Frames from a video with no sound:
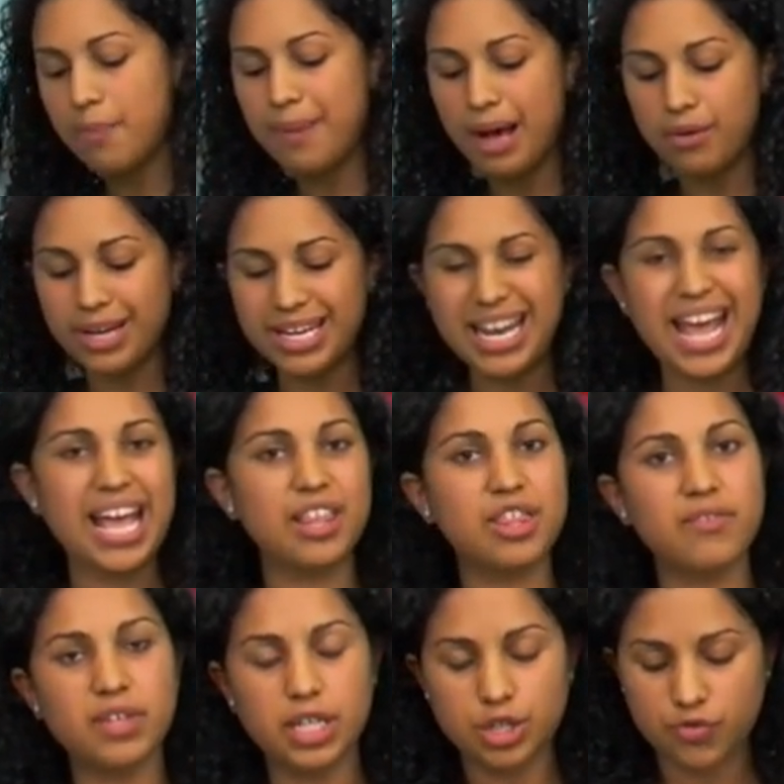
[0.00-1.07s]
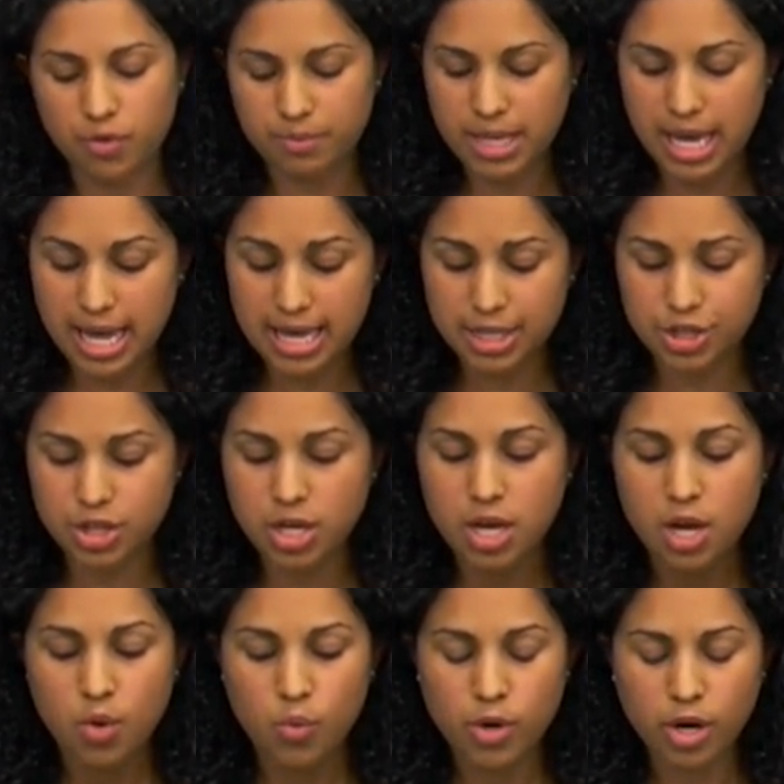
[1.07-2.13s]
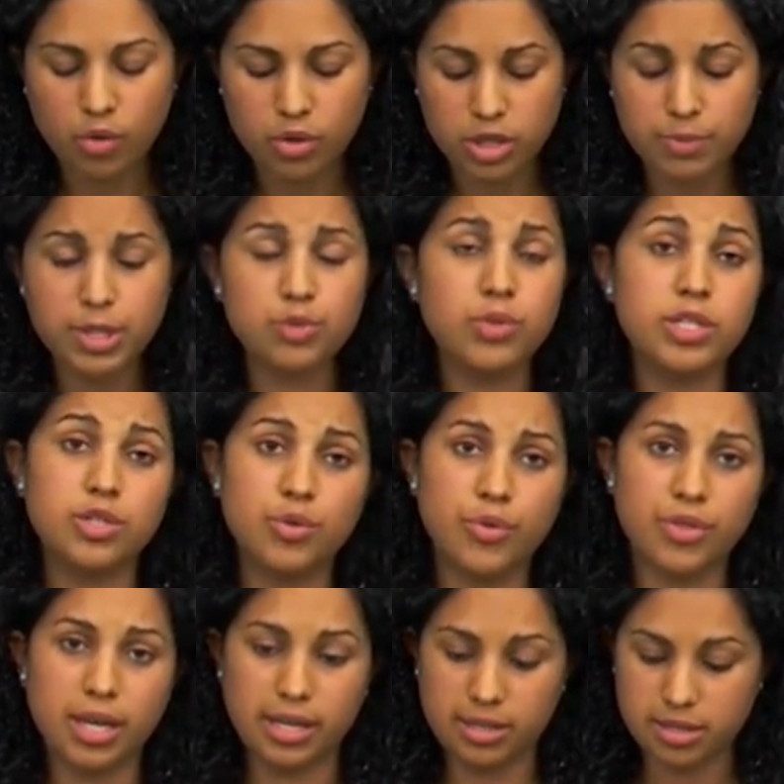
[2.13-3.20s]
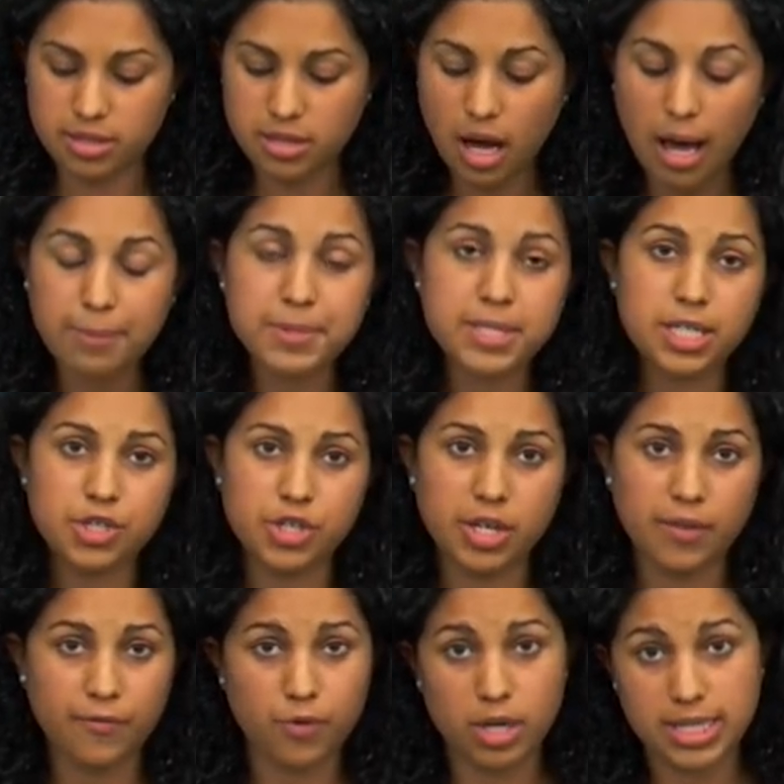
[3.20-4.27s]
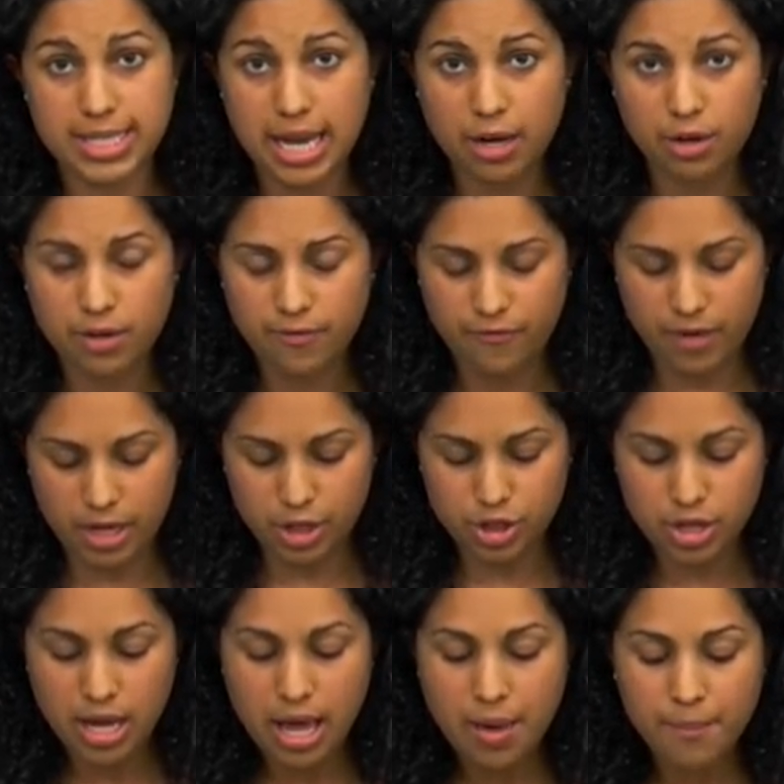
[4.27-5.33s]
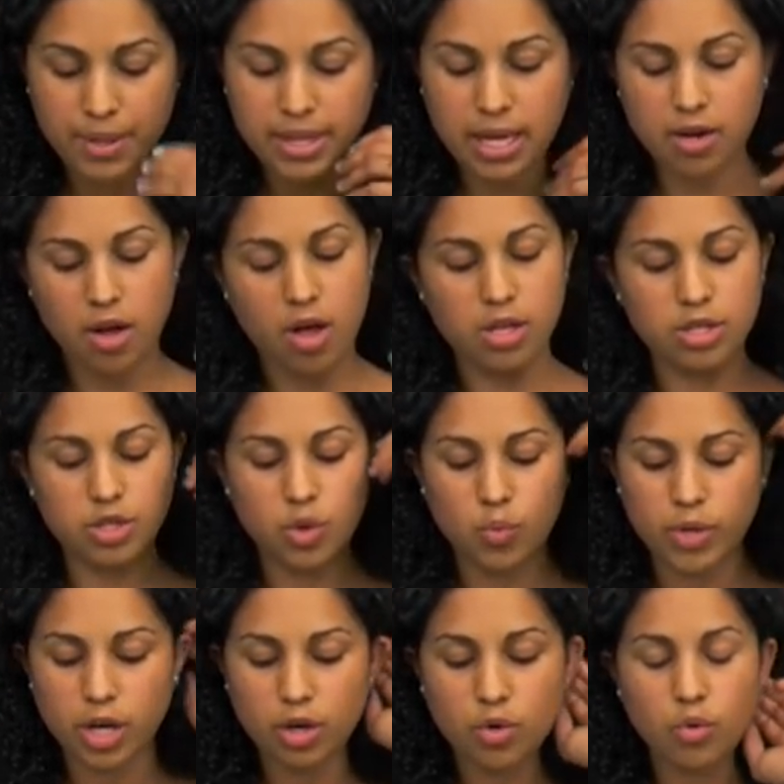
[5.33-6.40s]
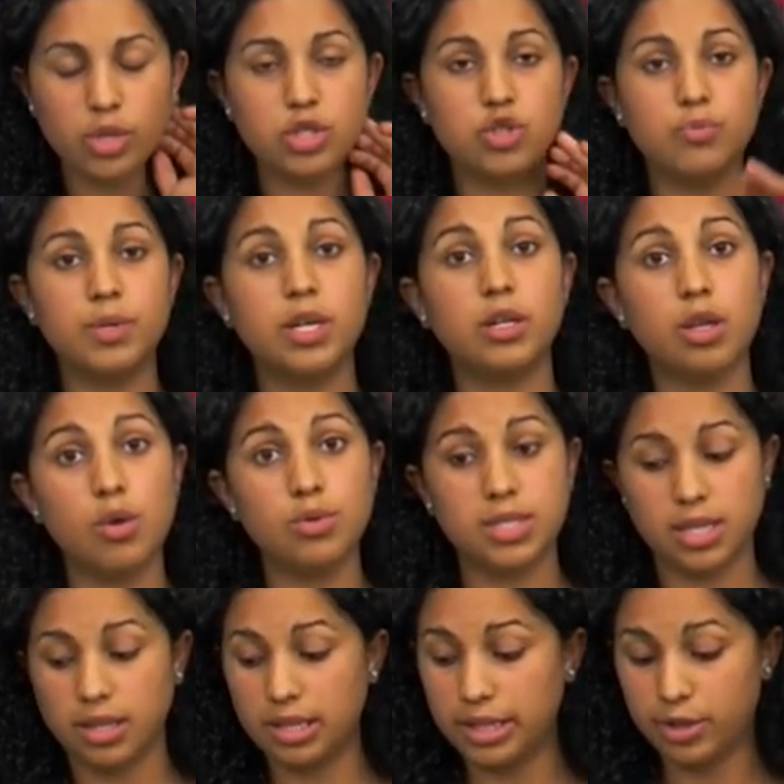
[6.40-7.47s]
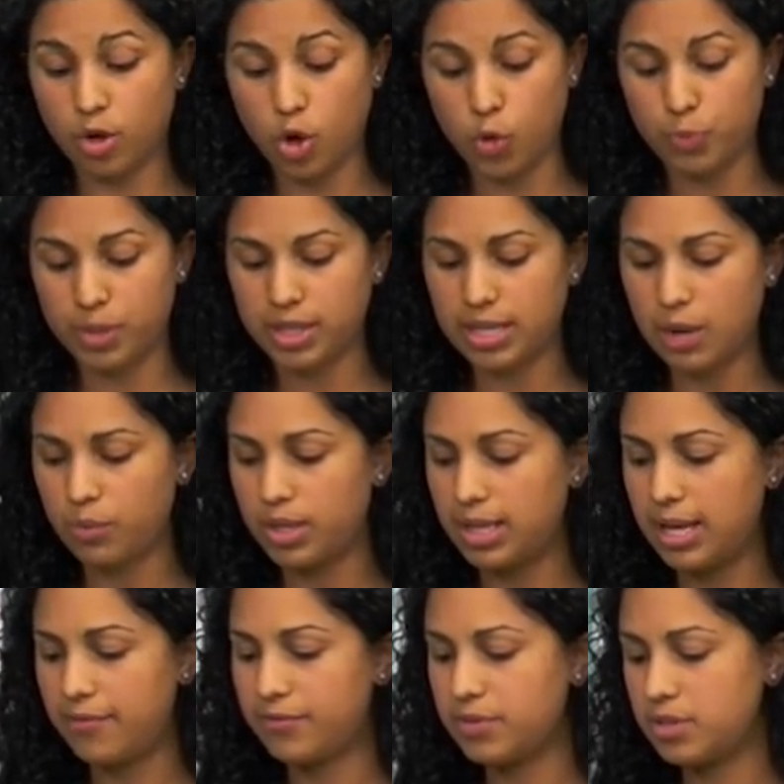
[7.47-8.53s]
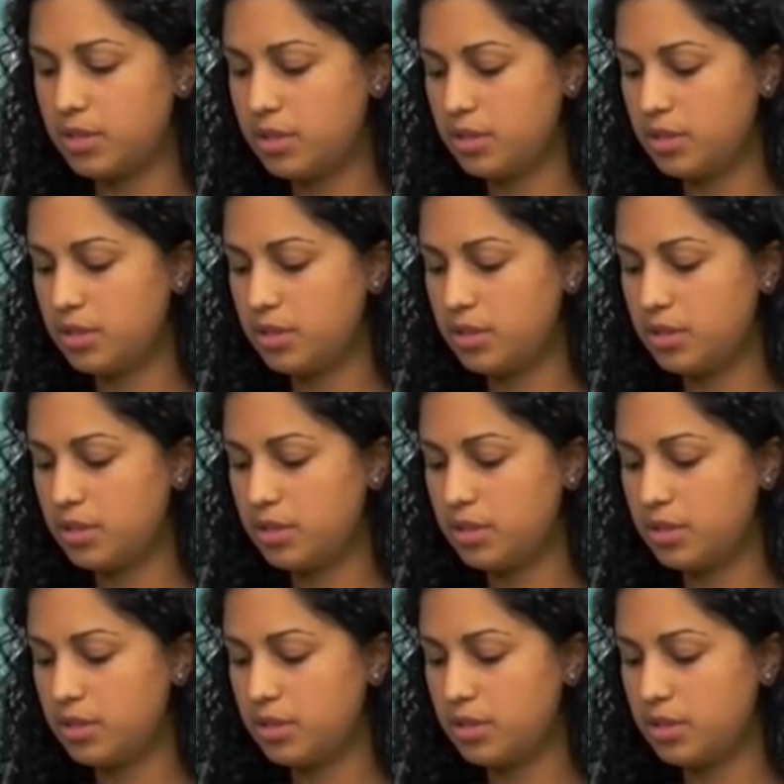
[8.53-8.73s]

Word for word: about 1/8 of an inch from the edge. We're going to be doing two things, top stitching it for a decorative finish, but then also we are going to be closing the little opening that we left